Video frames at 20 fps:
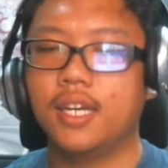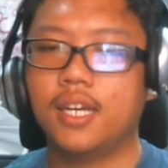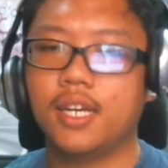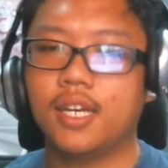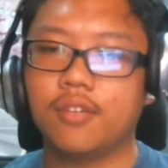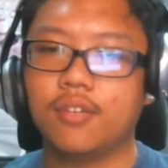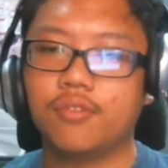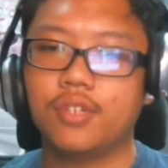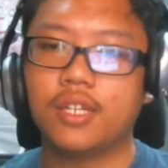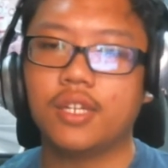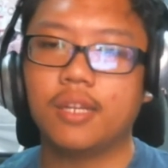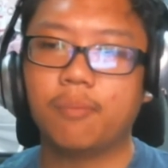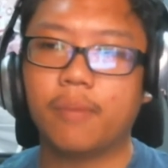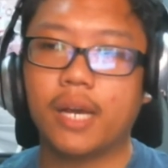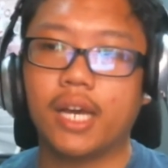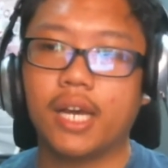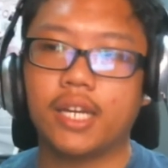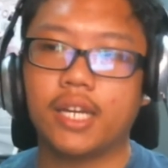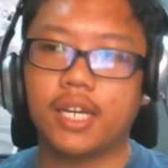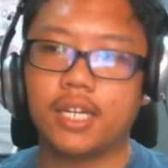really
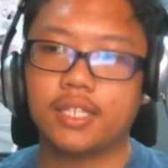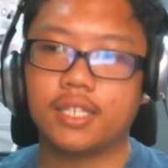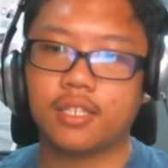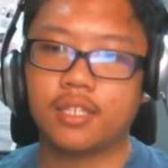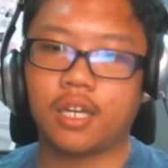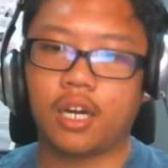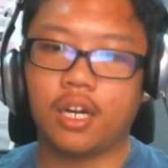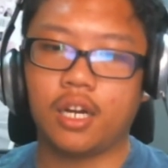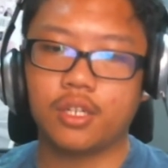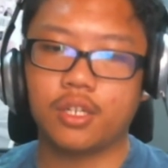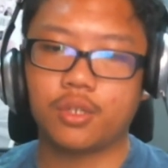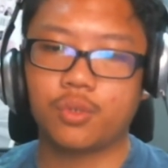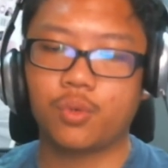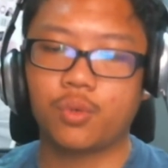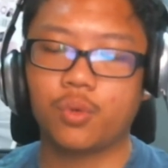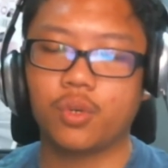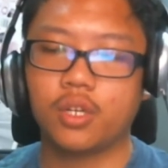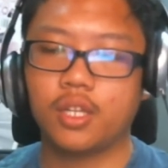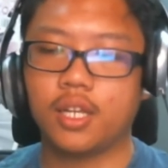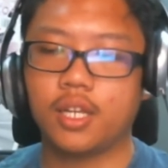badass Harley
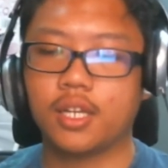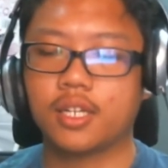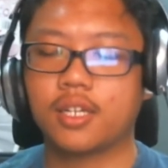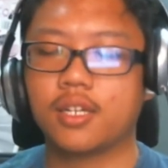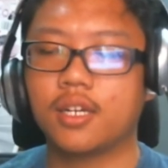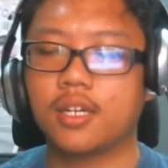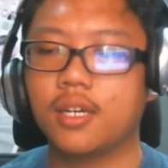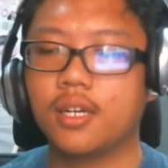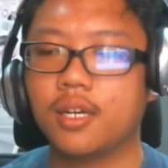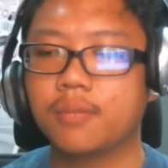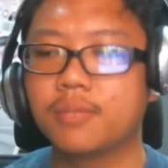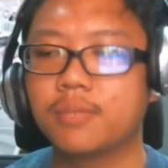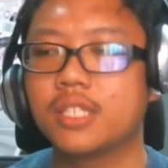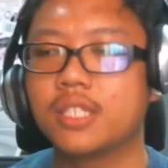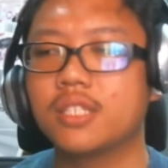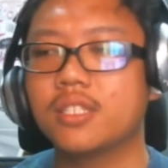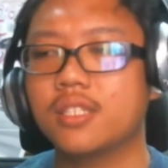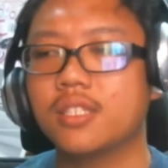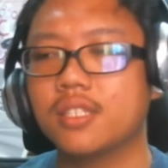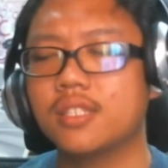Quinn, like I
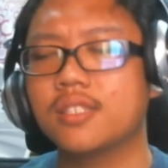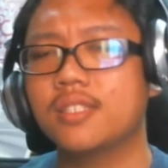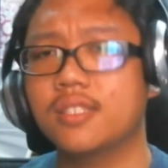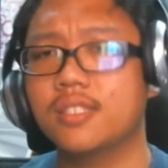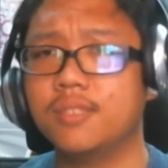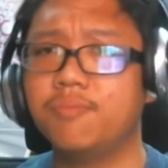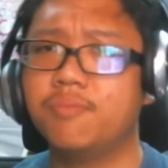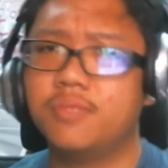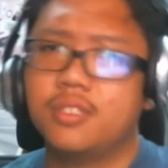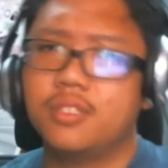mean the